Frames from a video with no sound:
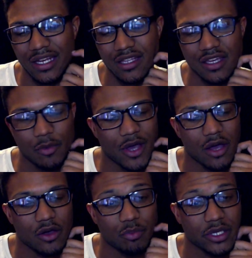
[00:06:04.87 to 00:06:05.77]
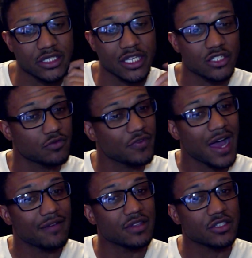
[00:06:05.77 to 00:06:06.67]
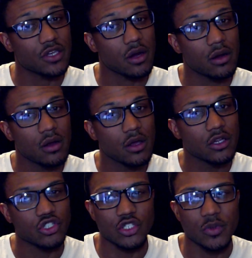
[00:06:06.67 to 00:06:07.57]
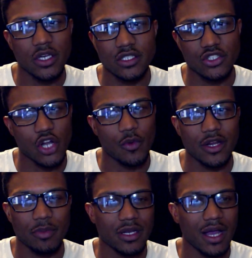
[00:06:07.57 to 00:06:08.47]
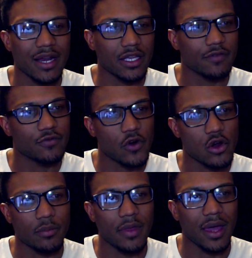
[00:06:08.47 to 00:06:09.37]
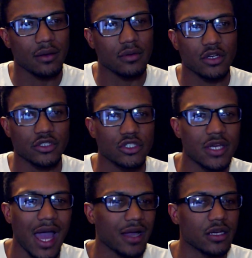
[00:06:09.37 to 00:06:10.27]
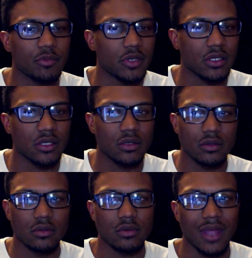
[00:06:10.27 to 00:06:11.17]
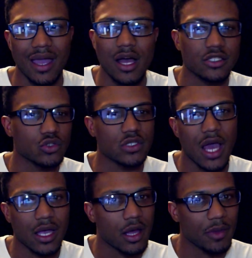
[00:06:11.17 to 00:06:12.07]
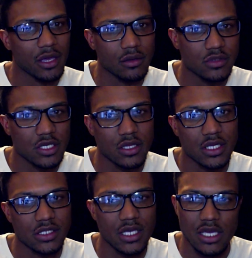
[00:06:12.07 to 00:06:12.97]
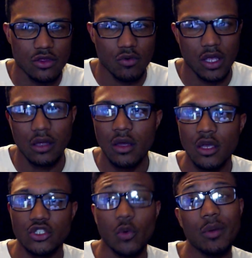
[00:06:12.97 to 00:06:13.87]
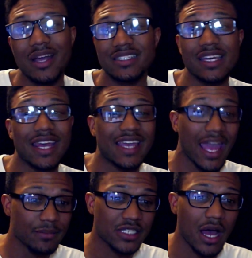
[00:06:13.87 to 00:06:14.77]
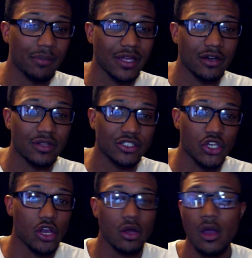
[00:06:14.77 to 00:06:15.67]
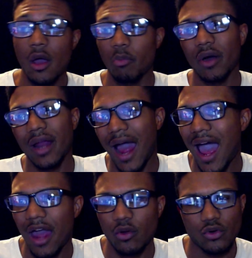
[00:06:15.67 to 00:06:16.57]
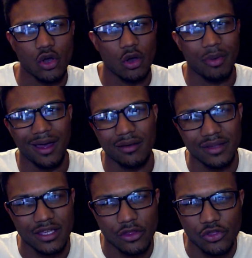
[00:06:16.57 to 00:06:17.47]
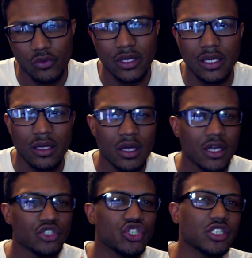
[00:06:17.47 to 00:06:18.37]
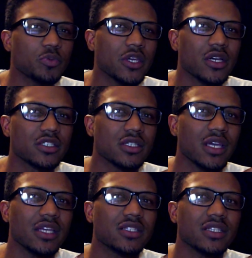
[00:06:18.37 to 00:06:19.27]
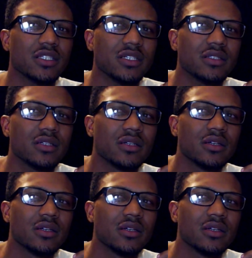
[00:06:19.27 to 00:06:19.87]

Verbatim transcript: anything about a PlayStation 5 this year, just because it's already been kind of confirmed that there's not going to be, that console's not coming to this E3. So we might see it at Gamescom later this year, but I don't know about E3, just because it doesn't...